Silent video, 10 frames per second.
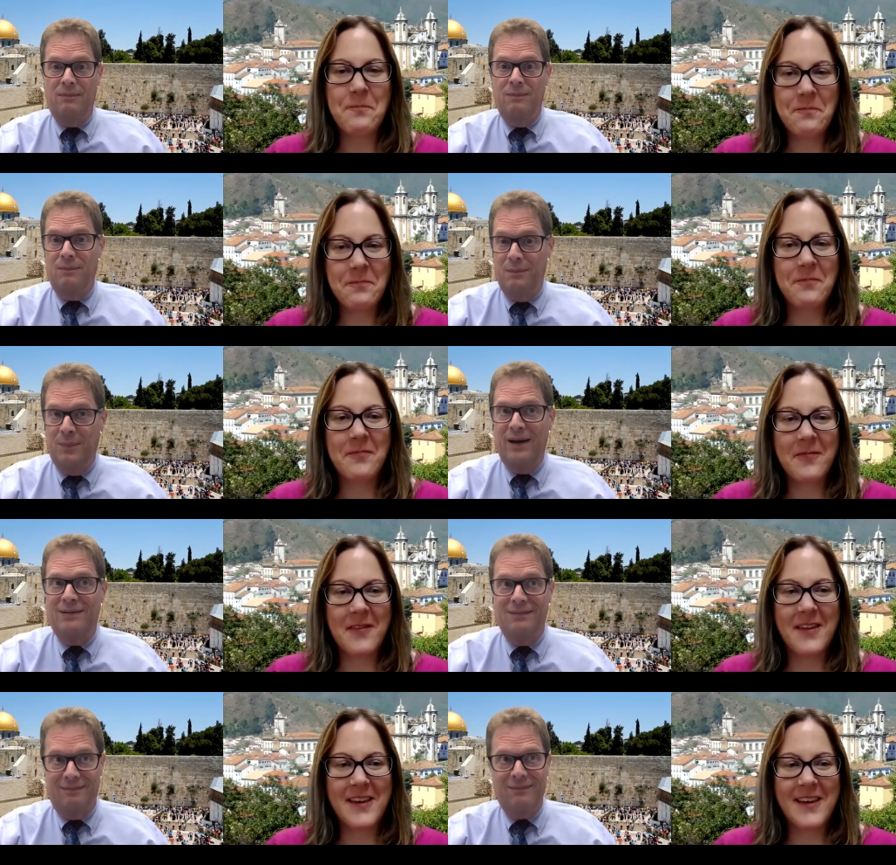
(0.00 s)
Speaker 1: but
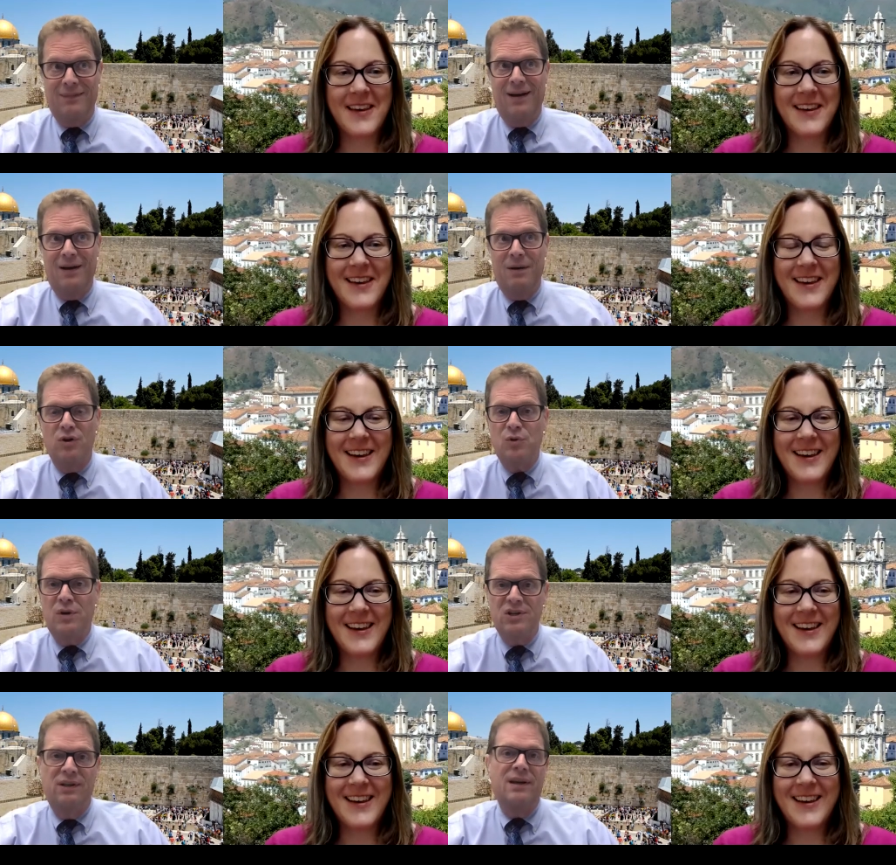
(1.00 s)
most
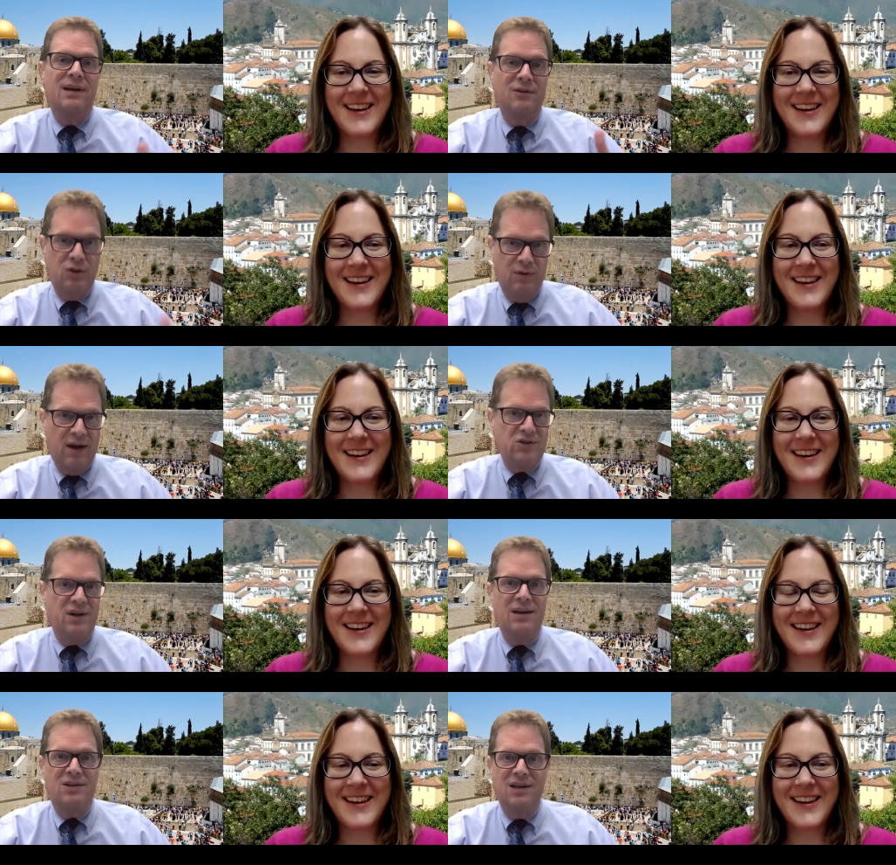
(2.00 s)
recently in
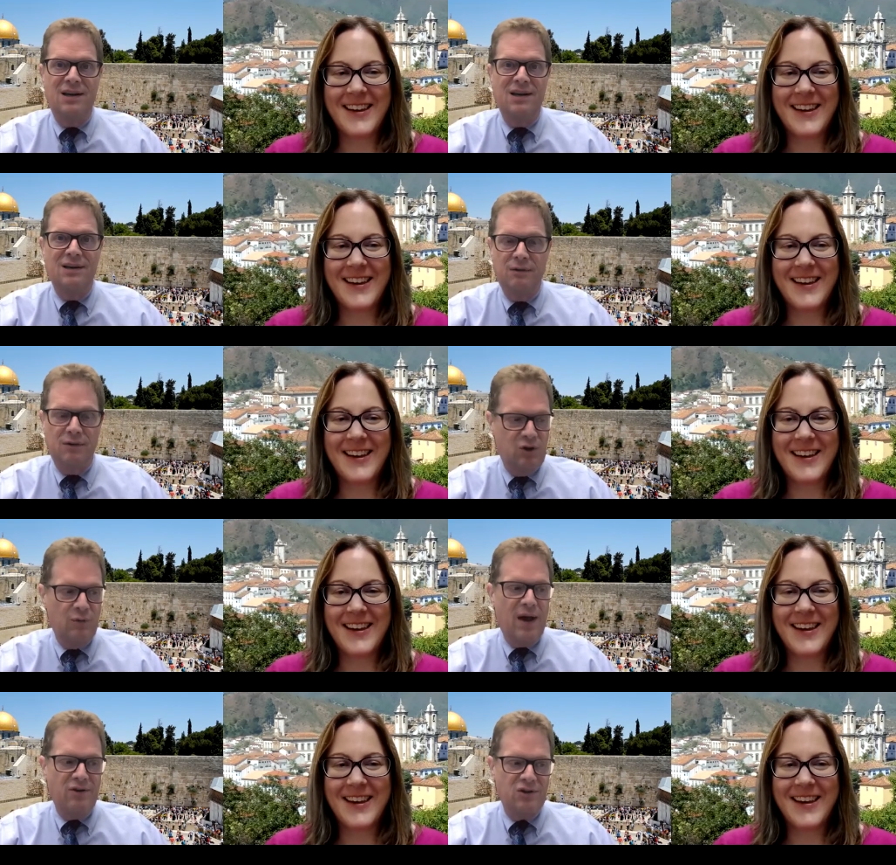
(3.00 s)
2018 and
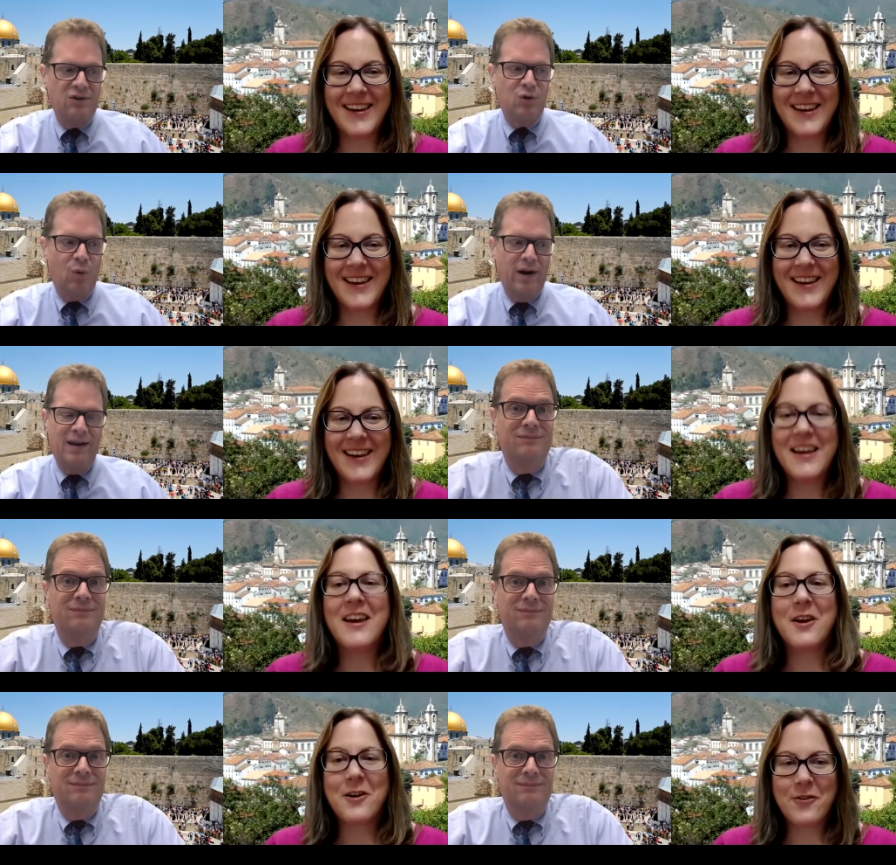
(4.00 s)
2020.
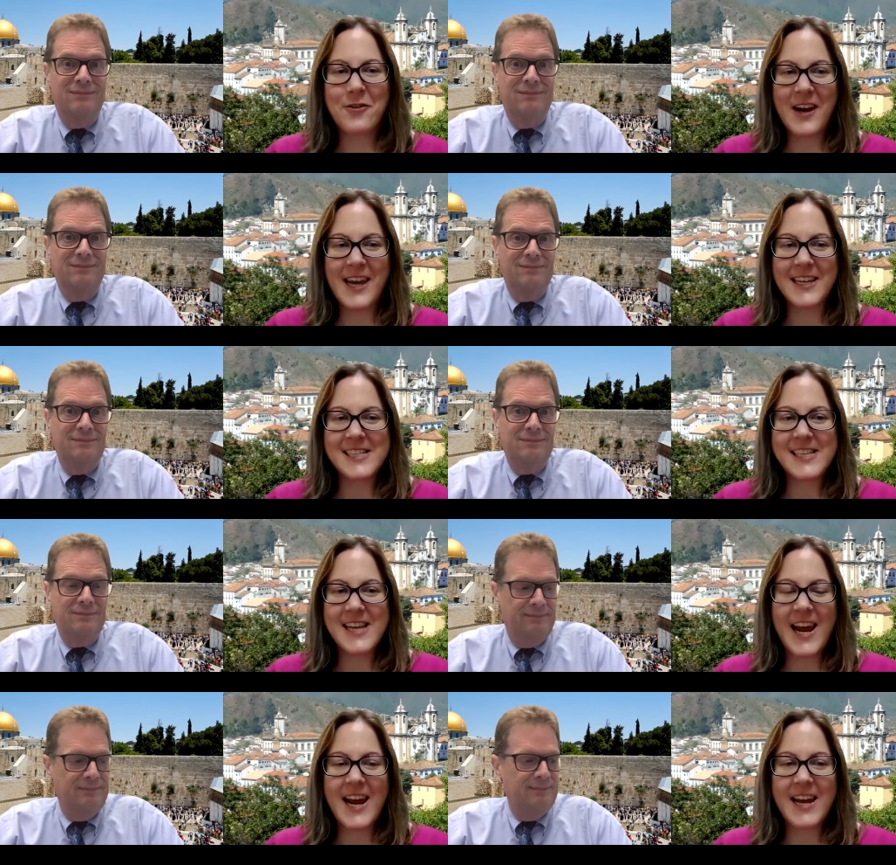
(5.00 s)
Speaker 2: Great.
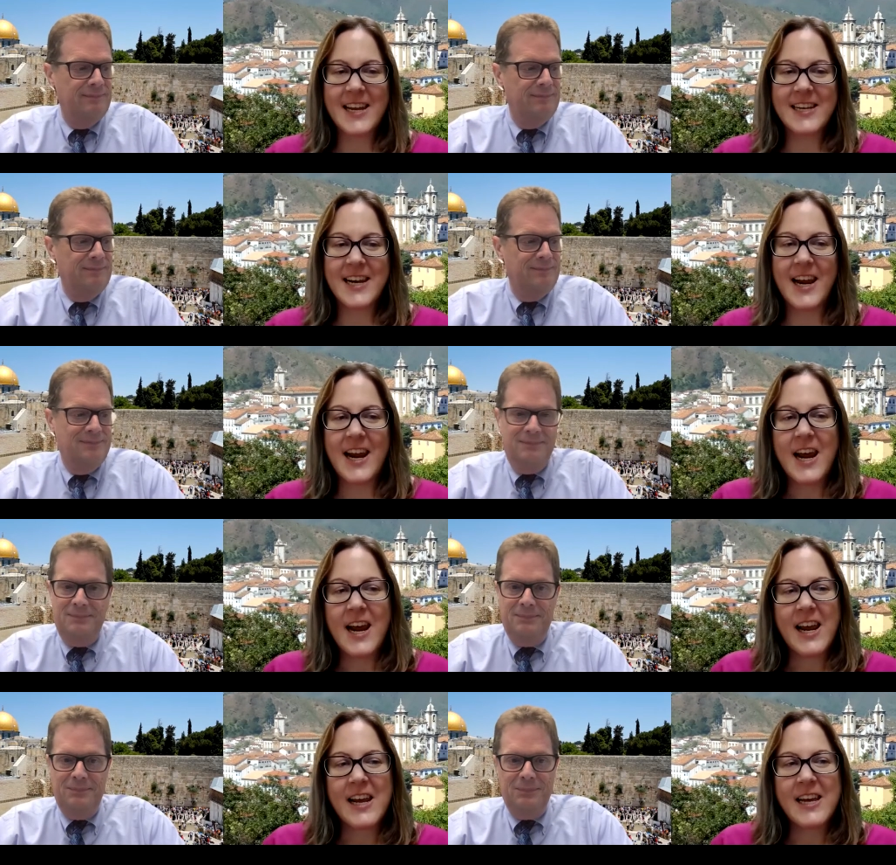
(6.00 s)
And
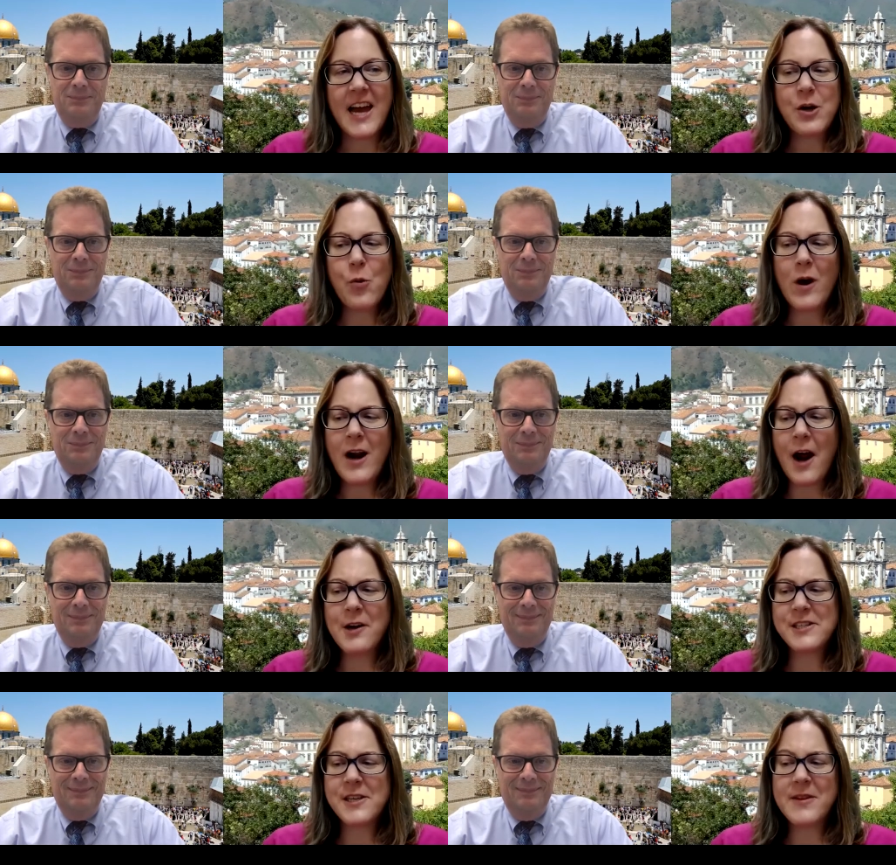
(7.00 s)
kind of what
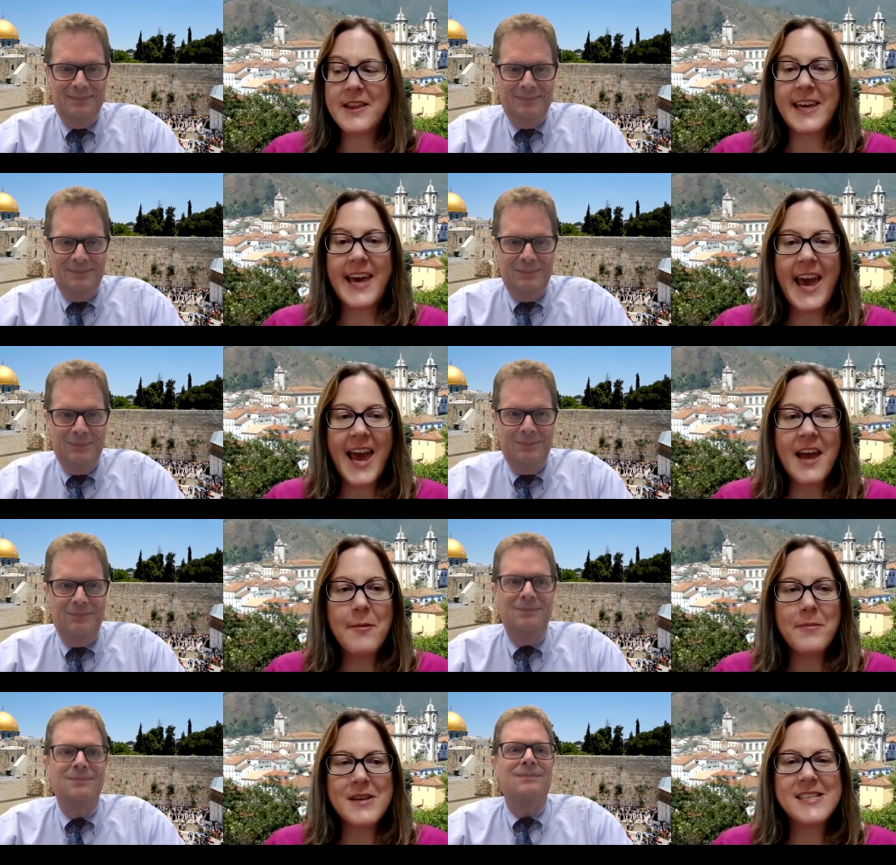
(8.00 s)
are some of the
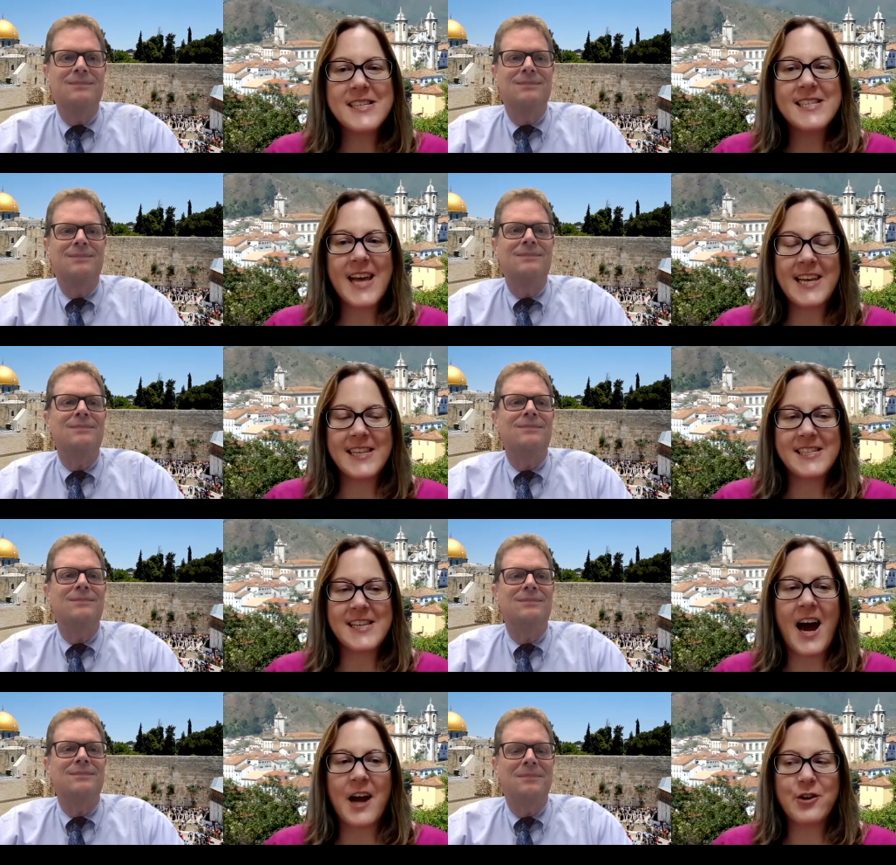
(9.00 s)
can't miss sites
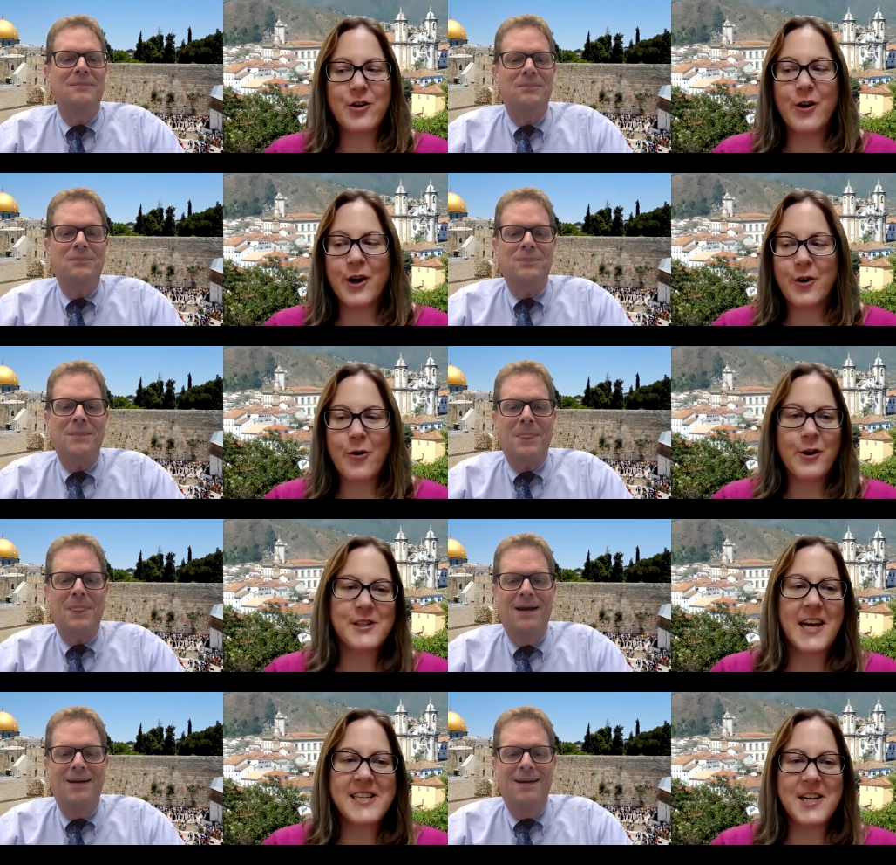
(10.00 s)
on your course